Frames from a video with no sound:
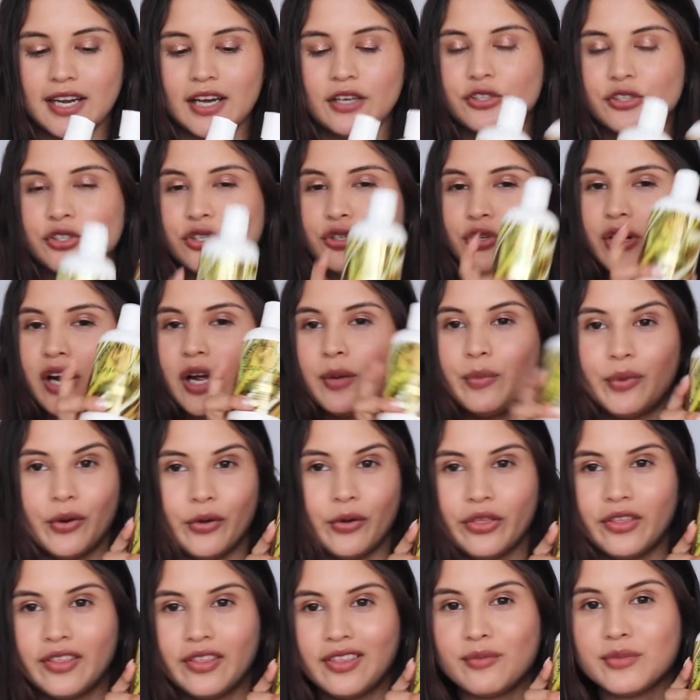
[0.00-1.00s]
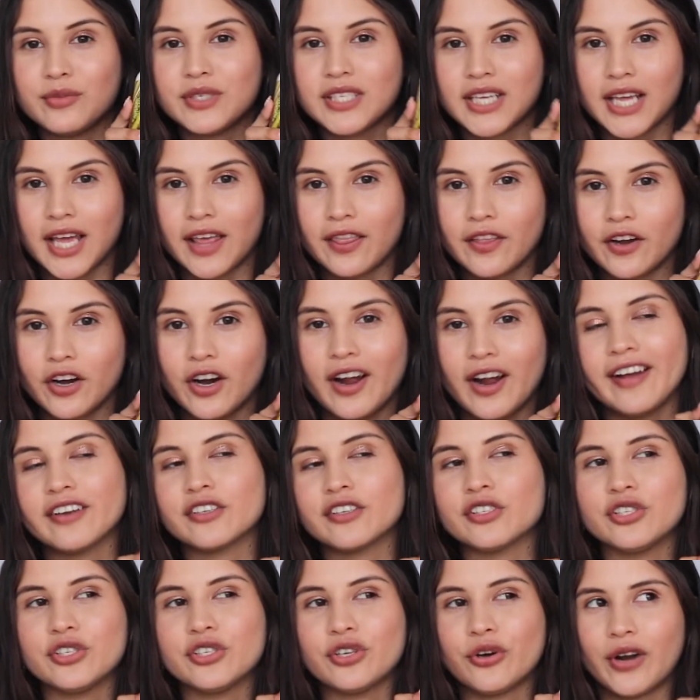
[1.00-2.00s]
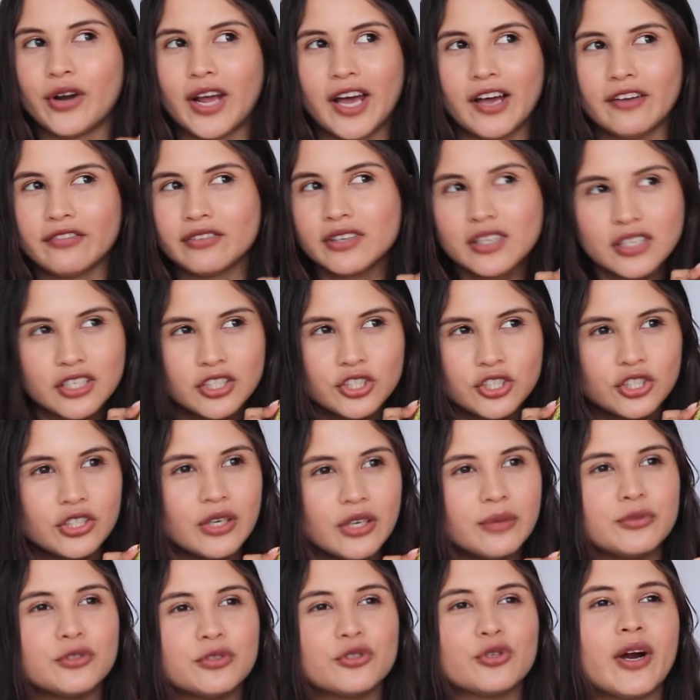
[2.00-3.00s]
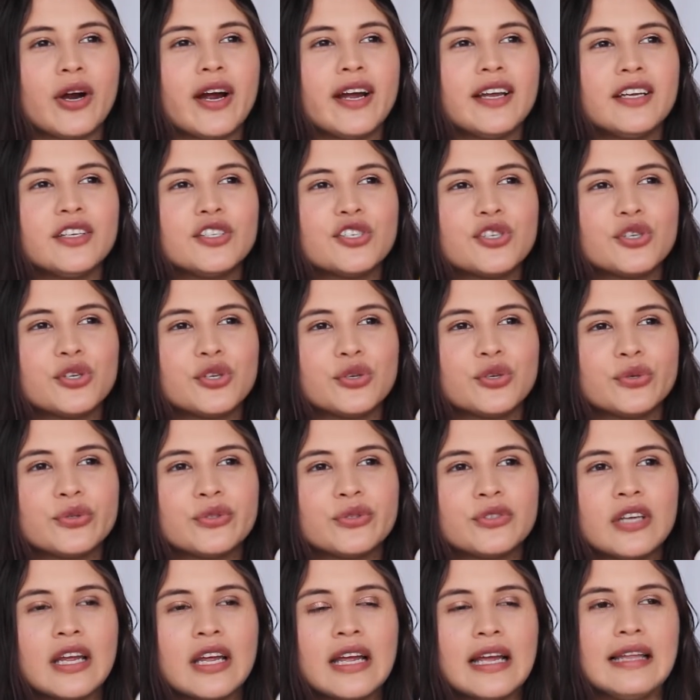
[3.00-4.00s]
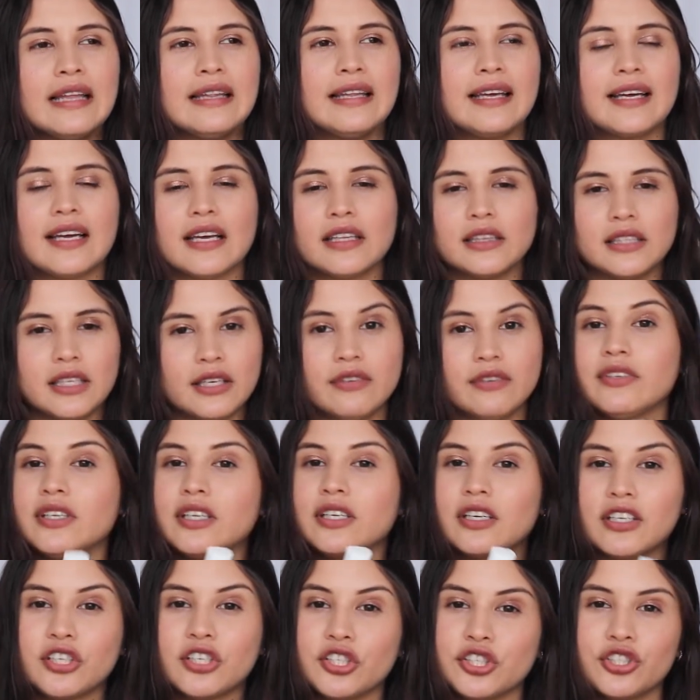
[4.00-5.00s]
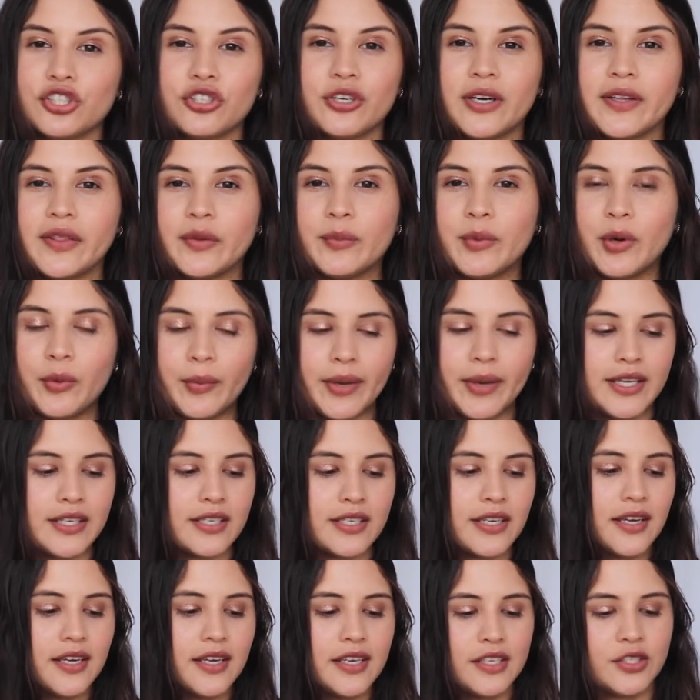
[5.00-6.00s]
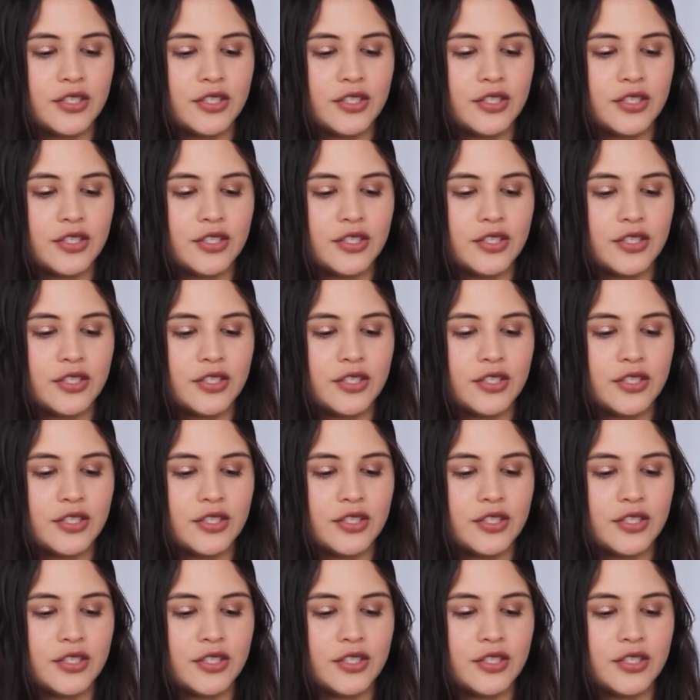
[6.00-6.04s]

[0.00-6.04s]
now to try both of them together. I actually don't have conditioner. I'm trying to use like a leave-in conditioner at the moment.